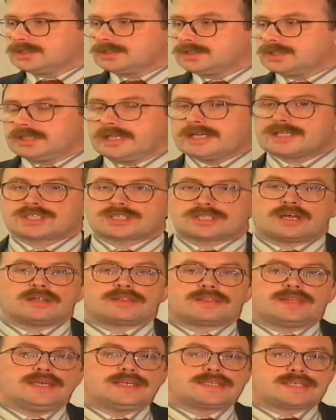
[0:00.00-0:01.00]
So let's
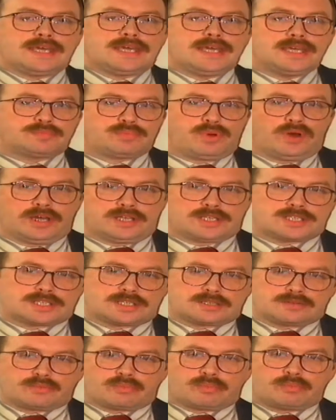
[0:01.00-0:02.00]
start these 8
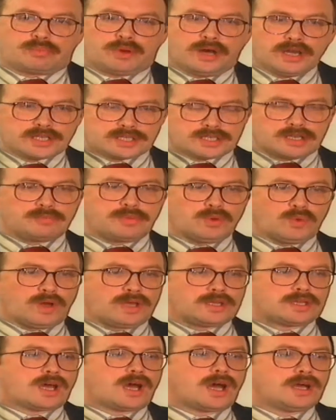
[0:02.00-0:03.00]
points. Point number
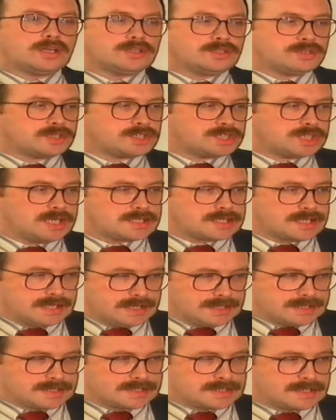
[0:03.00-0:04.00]
1 on your sheet
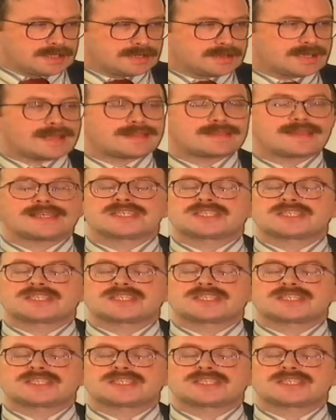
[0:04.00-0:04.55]
is that the